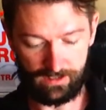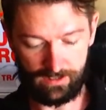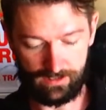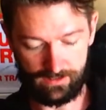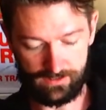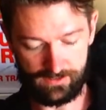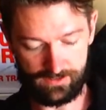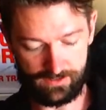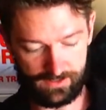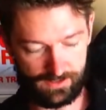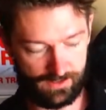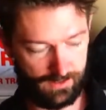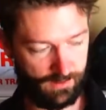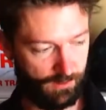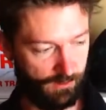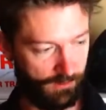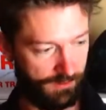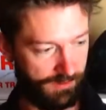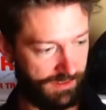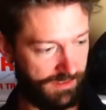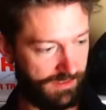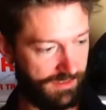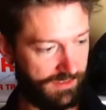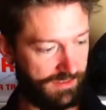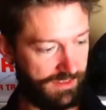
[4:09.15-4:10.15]
So
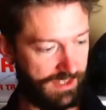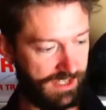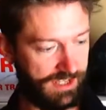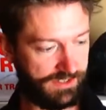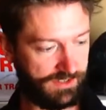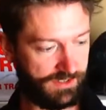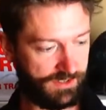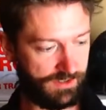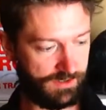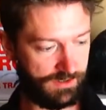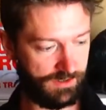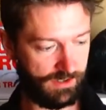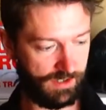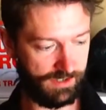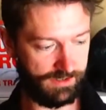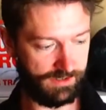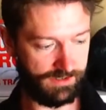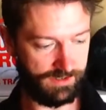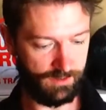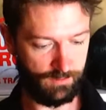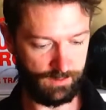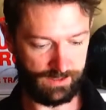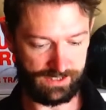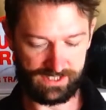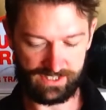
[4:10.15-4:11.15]
this
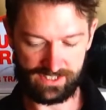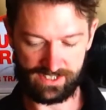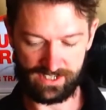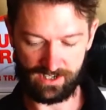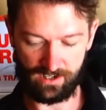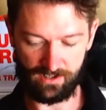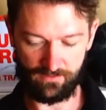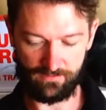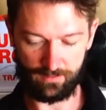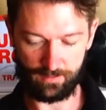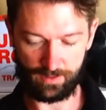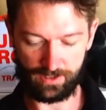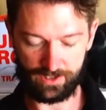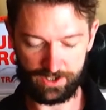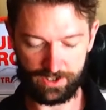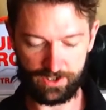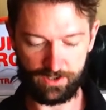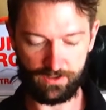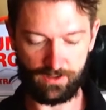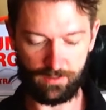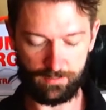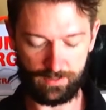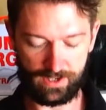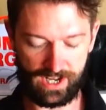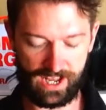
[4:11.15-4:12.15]
unto itself, I'm going
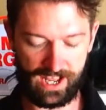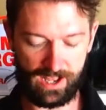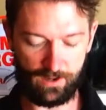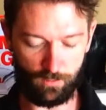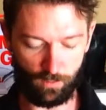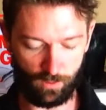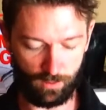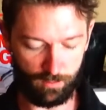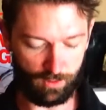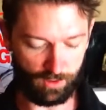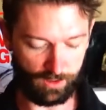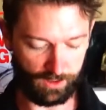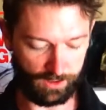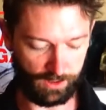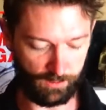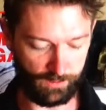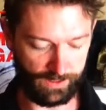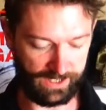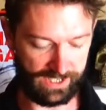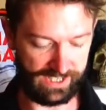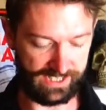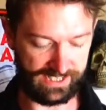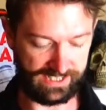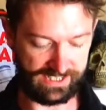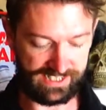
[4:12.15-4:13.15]
to add one more
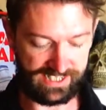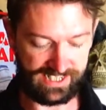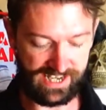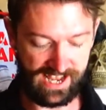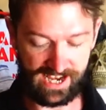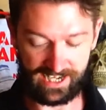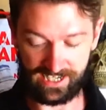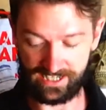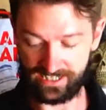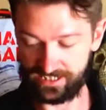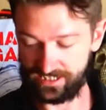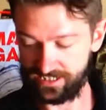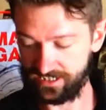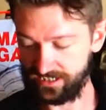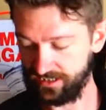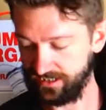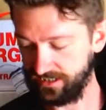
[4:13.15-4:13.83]
ingredient in a second.